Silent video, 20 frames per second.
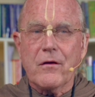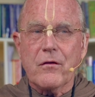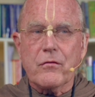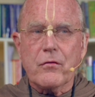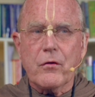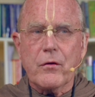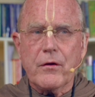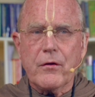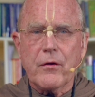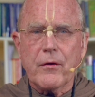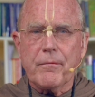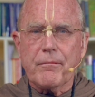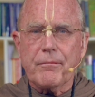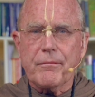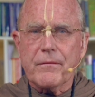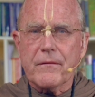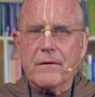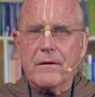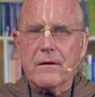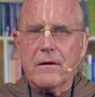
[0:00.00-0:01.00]
So here
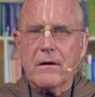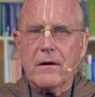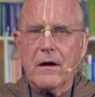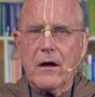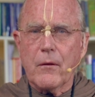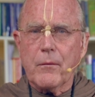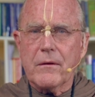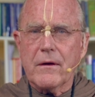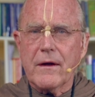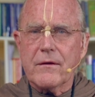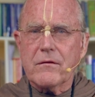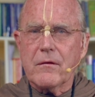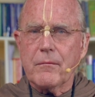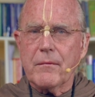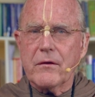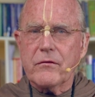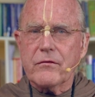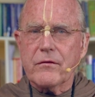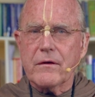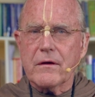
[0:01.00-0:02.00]
I would like to
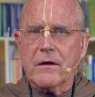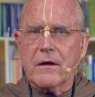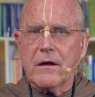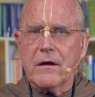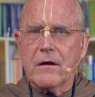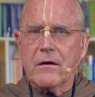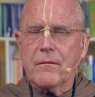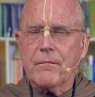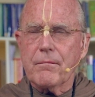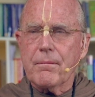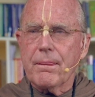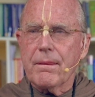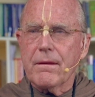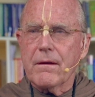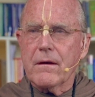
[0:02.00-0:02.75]
mention again,